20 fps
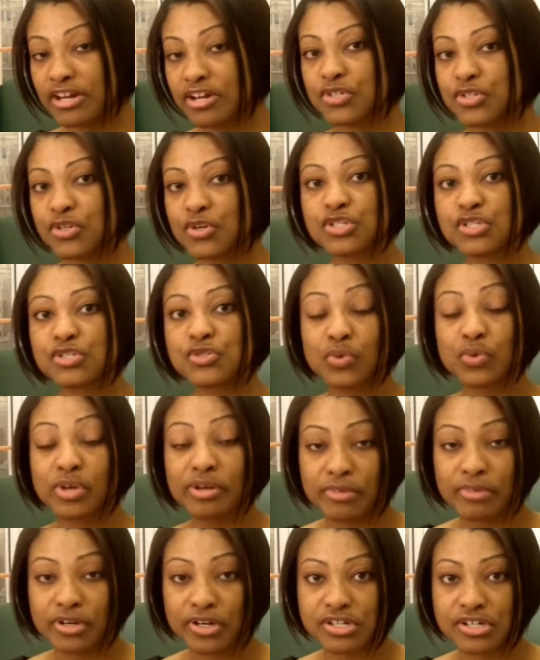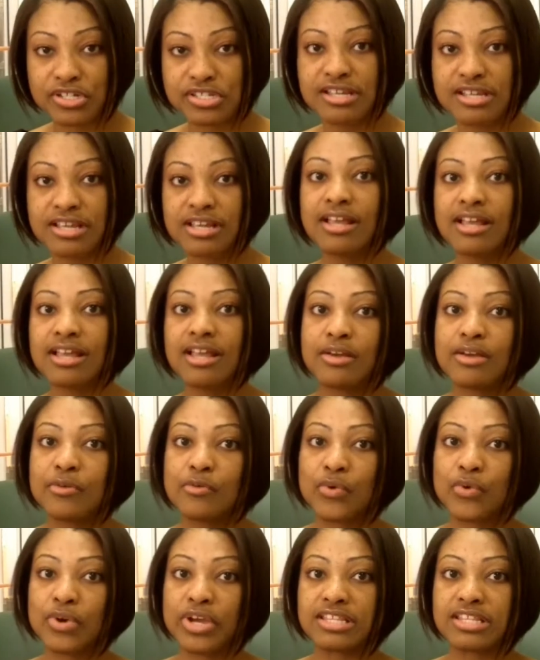players or swimmers,
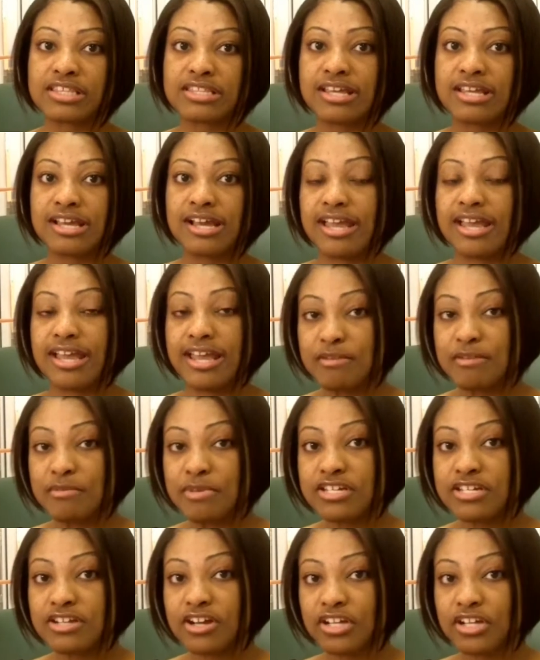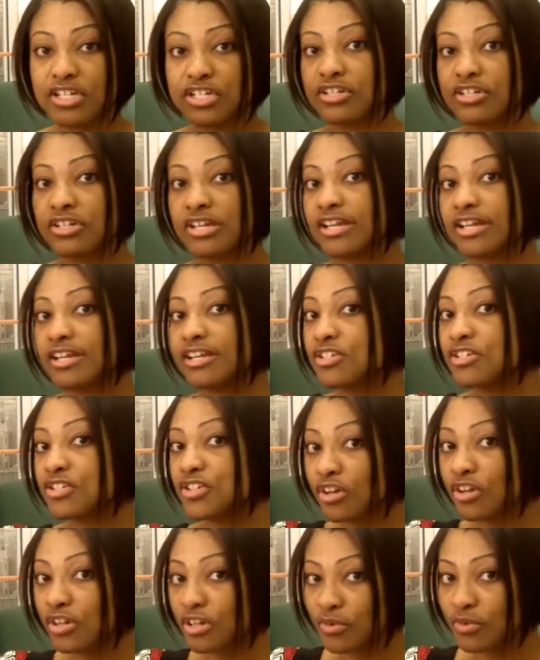with abduction and
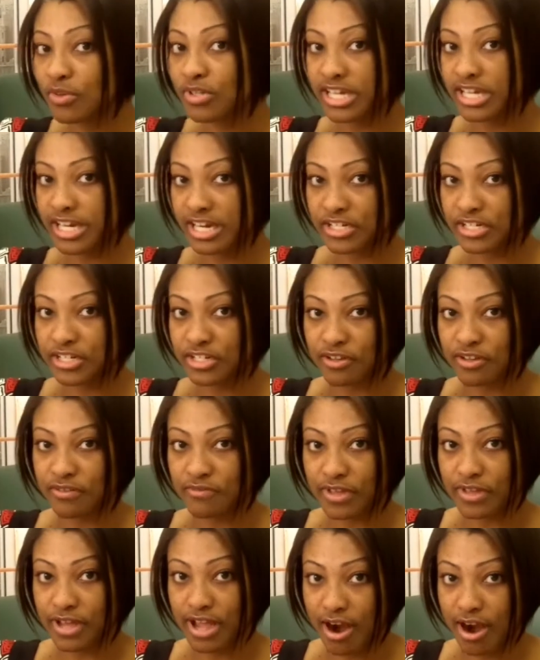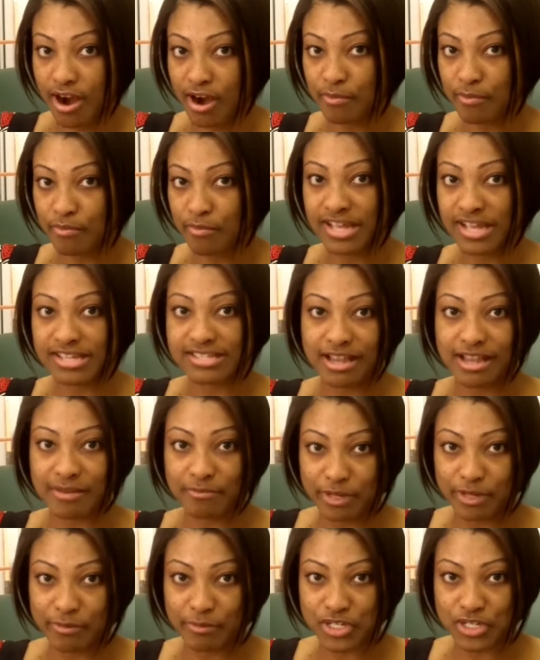external rotation of the arm, as
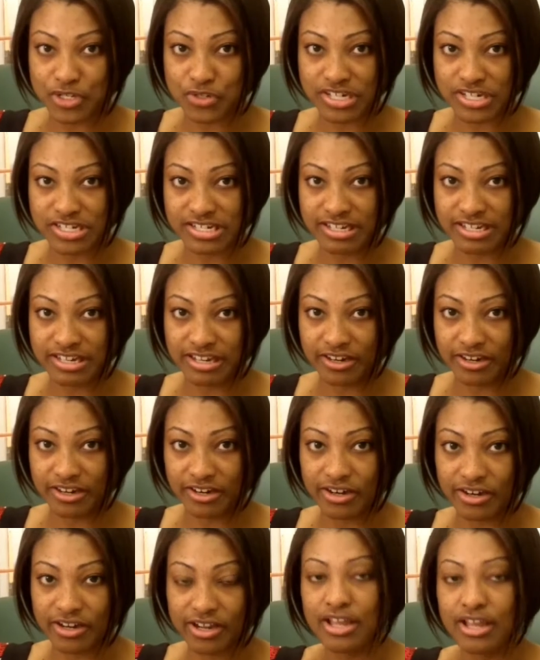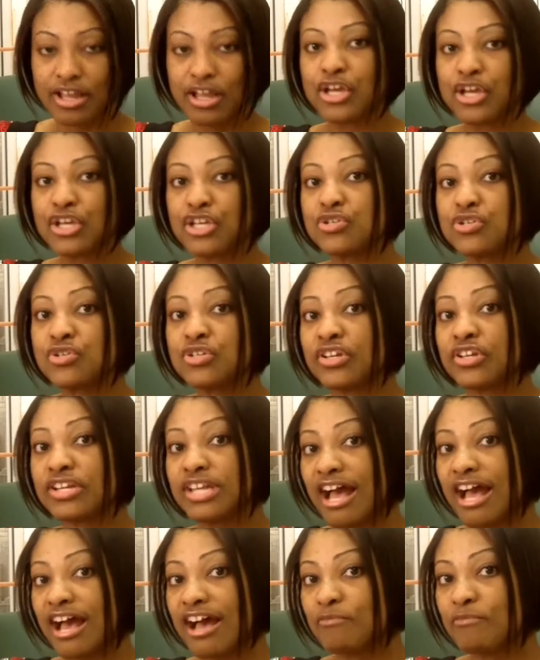I'm demonstrating here, you
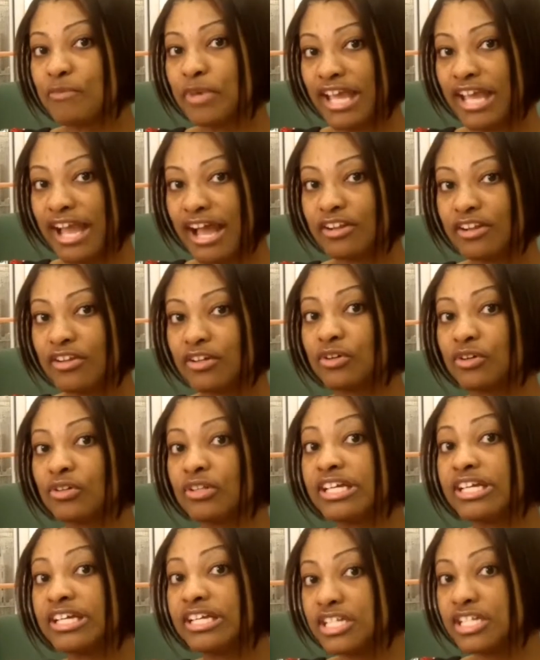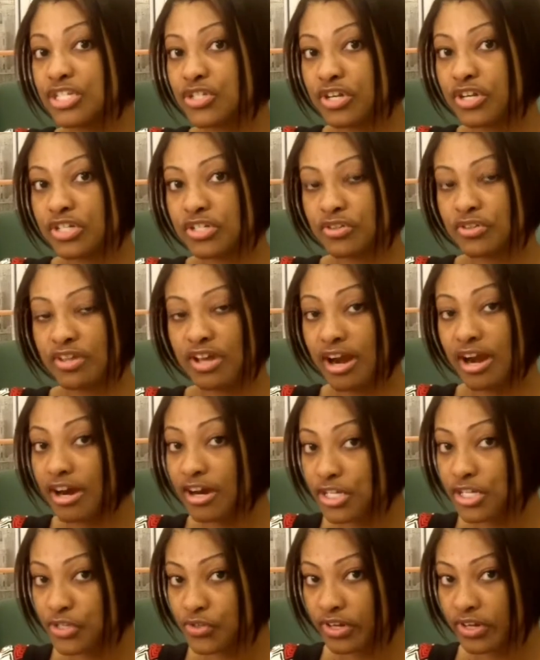can have mechanical injury to the
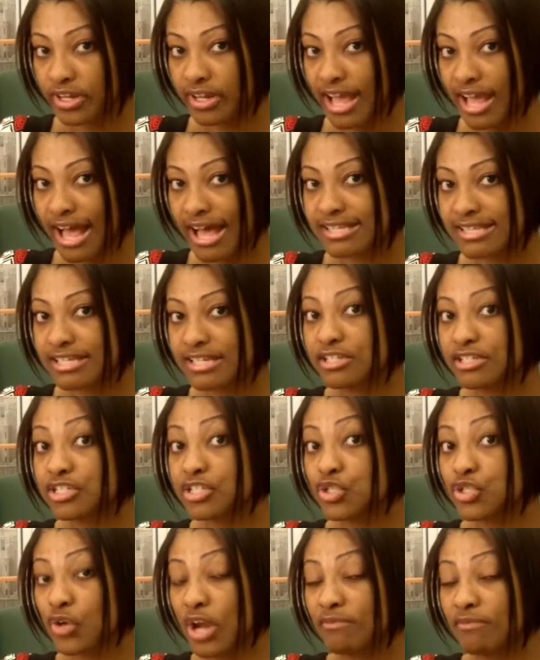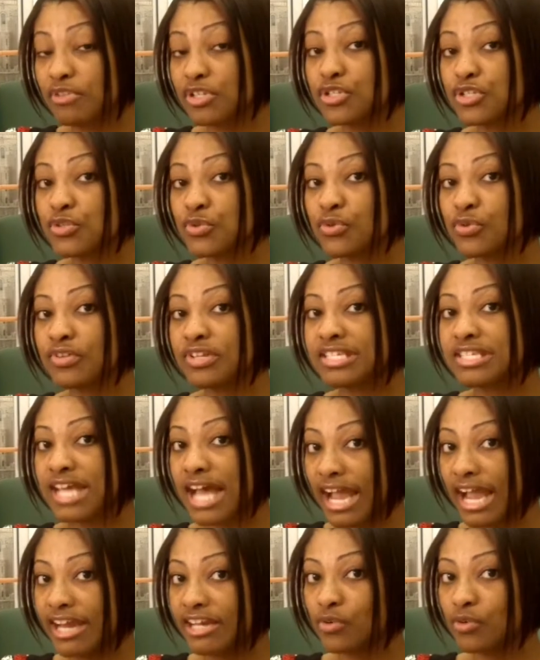artery as it travels through the
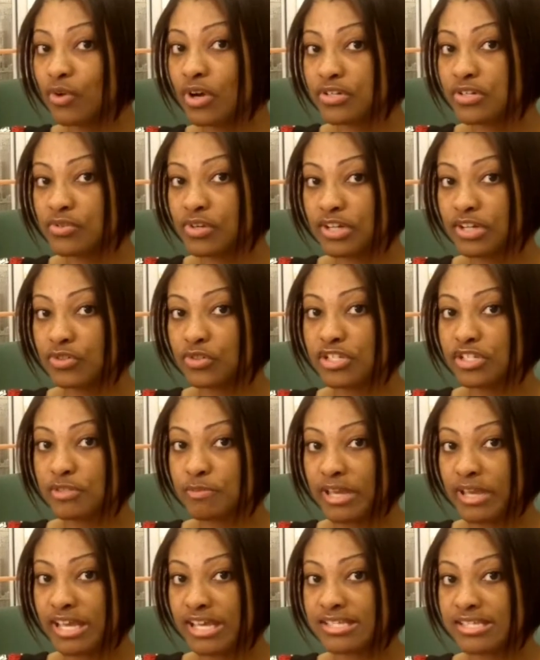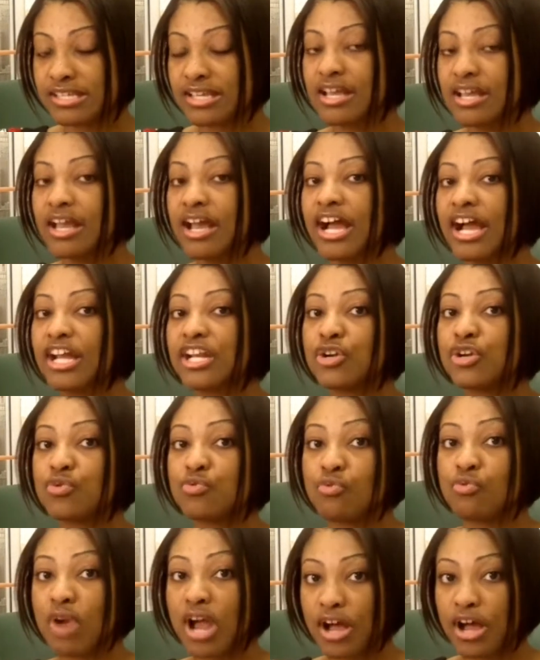tight quadrilateral space and
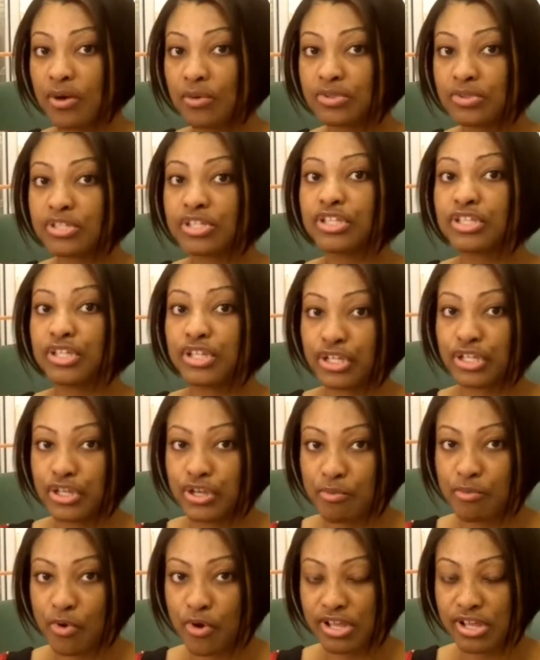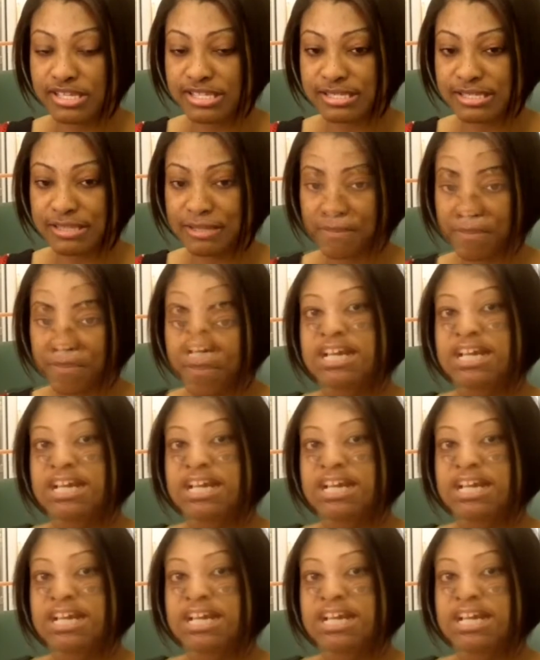around the humerus.